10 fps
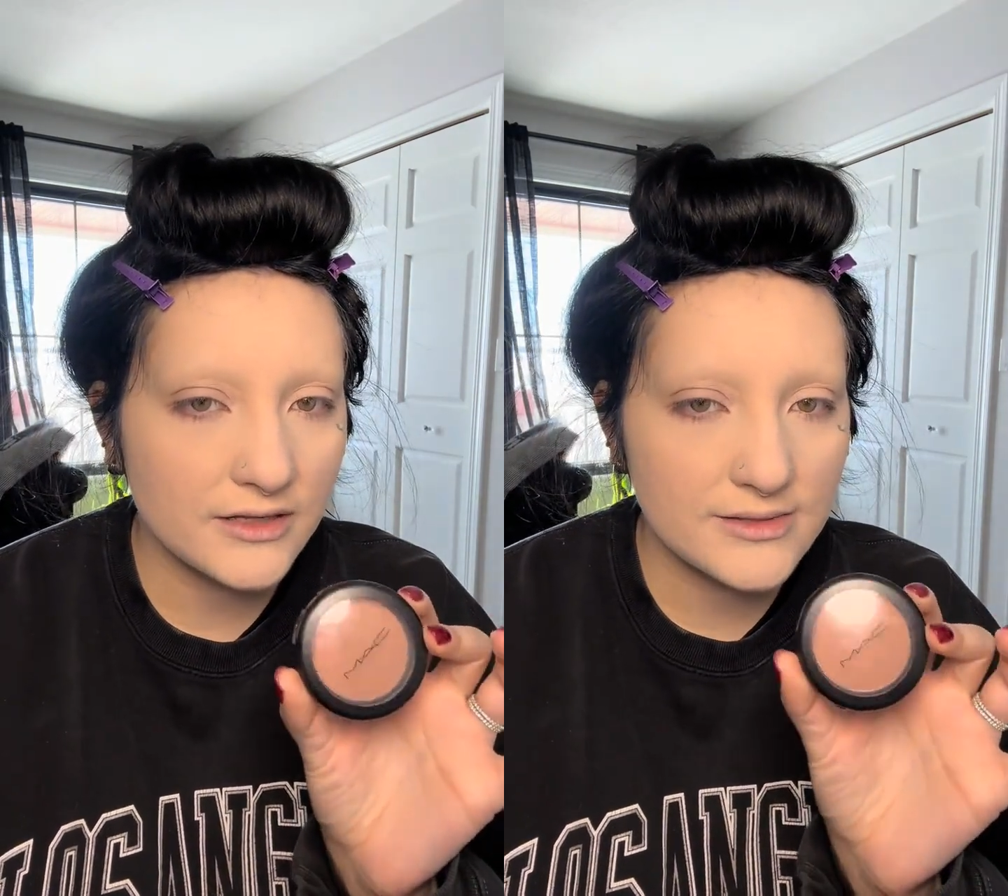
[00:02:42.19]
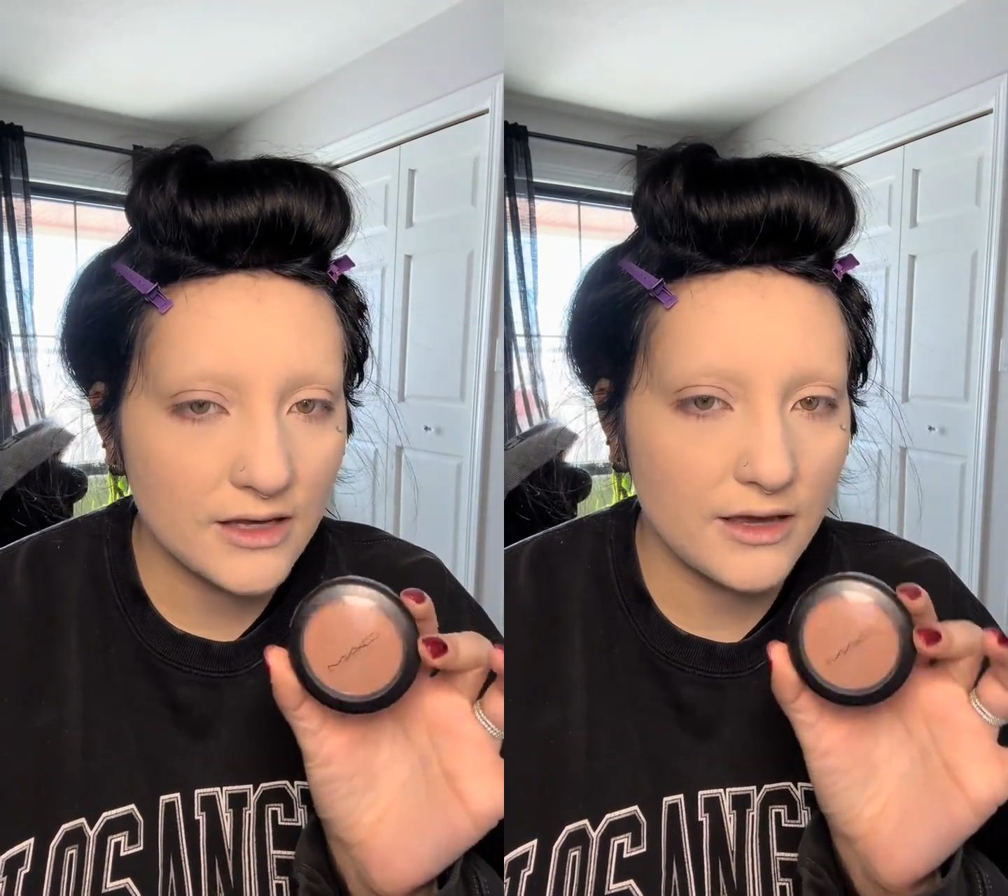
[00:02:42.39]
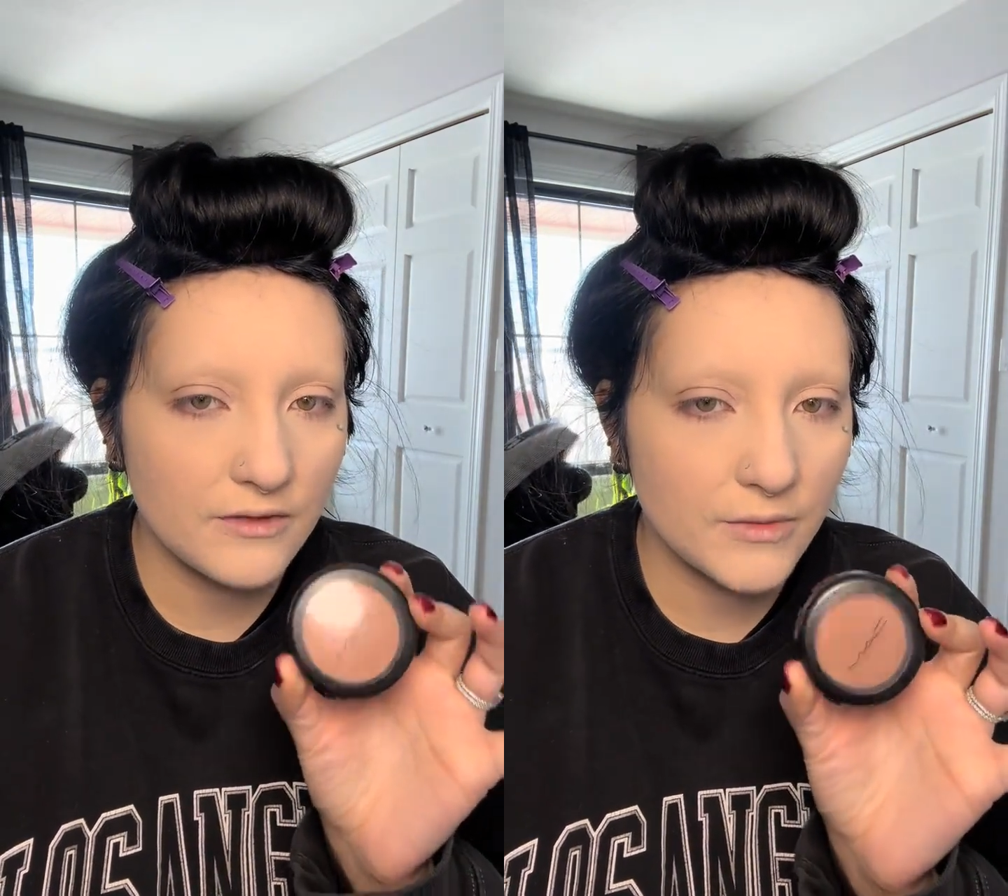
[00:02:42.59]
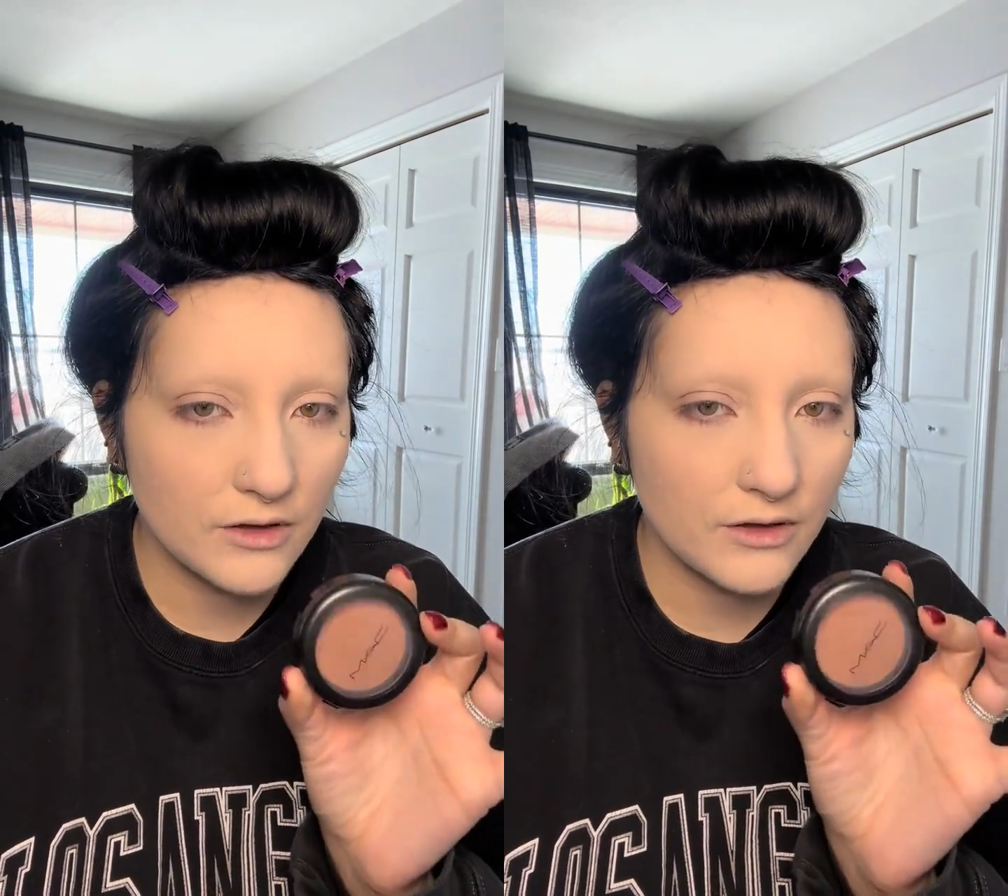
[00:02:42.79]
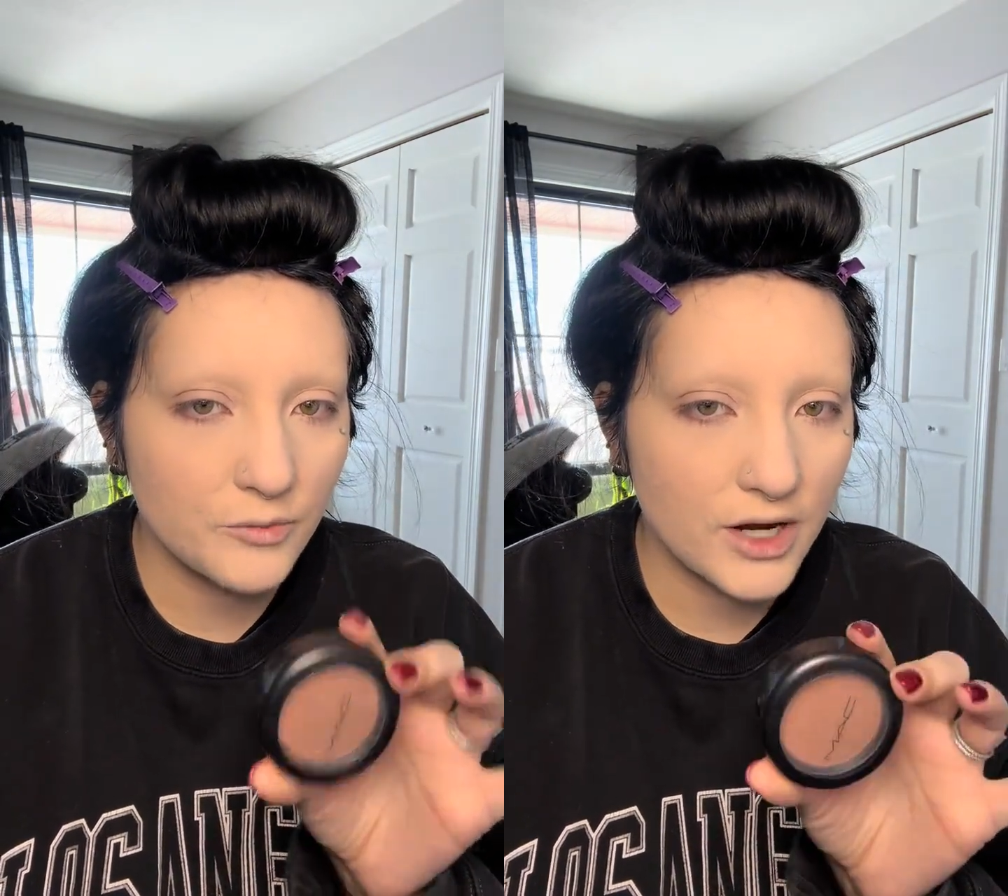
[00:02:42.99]
is like in the
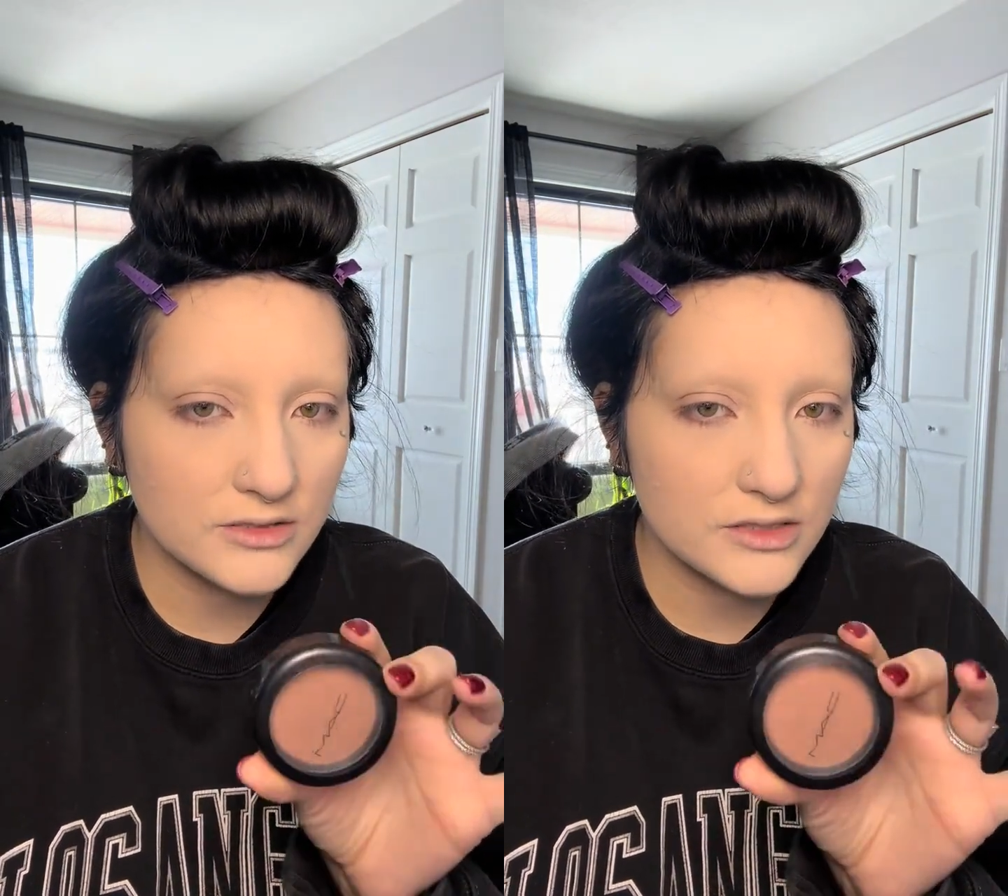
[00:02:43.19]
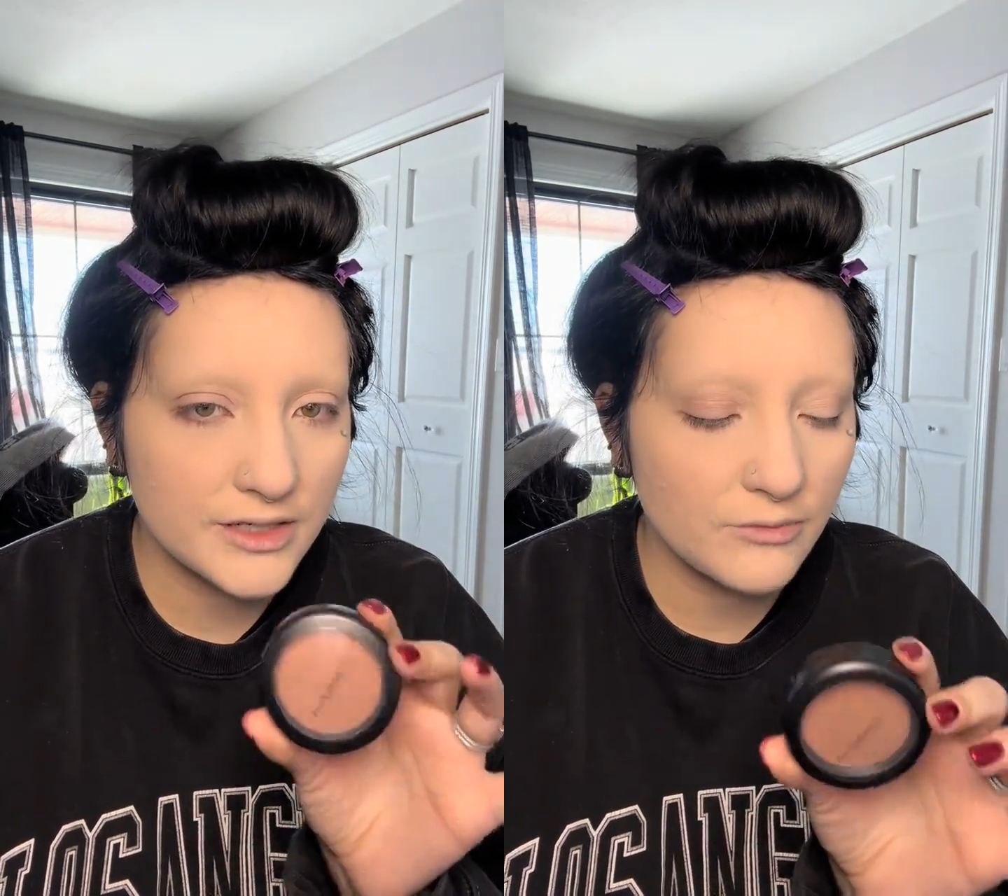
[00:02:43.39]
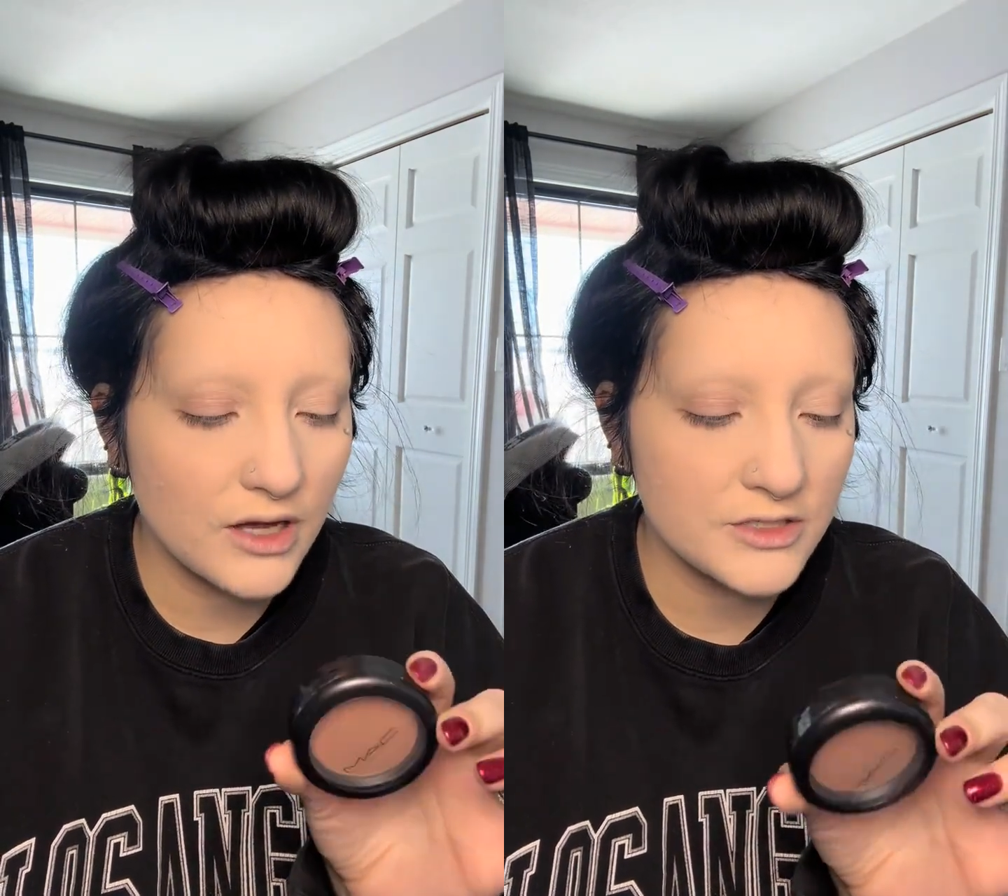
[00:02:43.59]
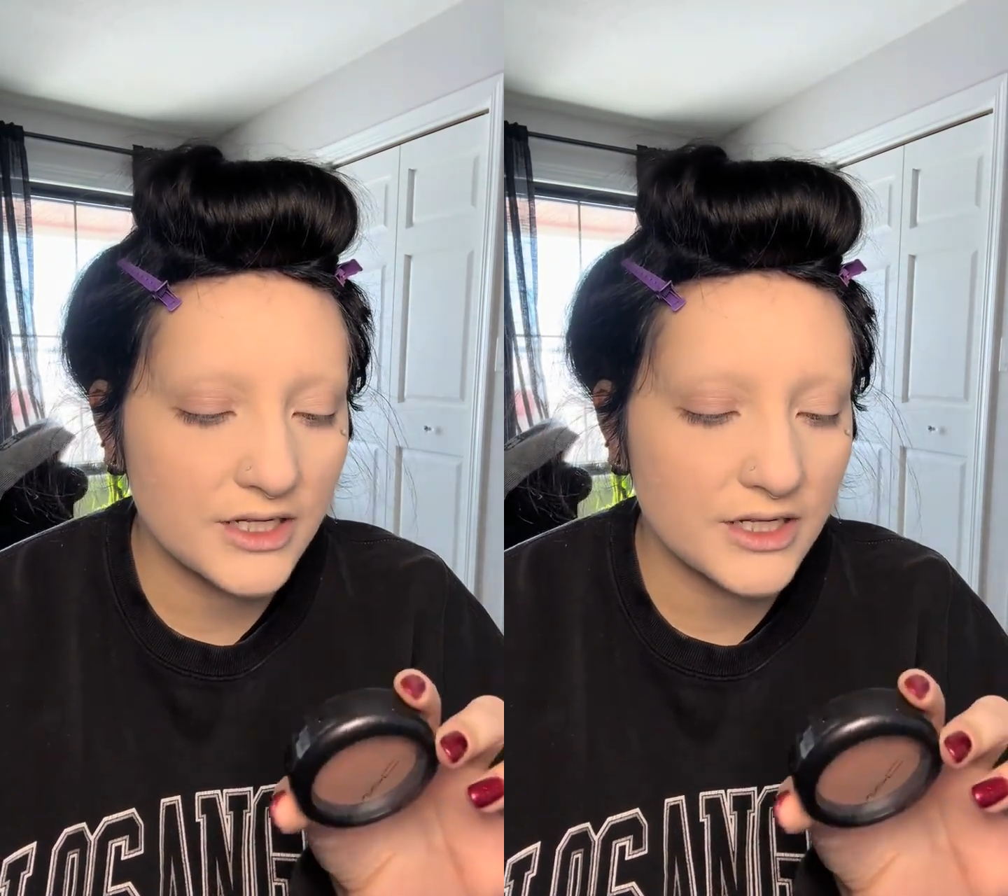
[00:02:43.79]
middle of bronzer and blush,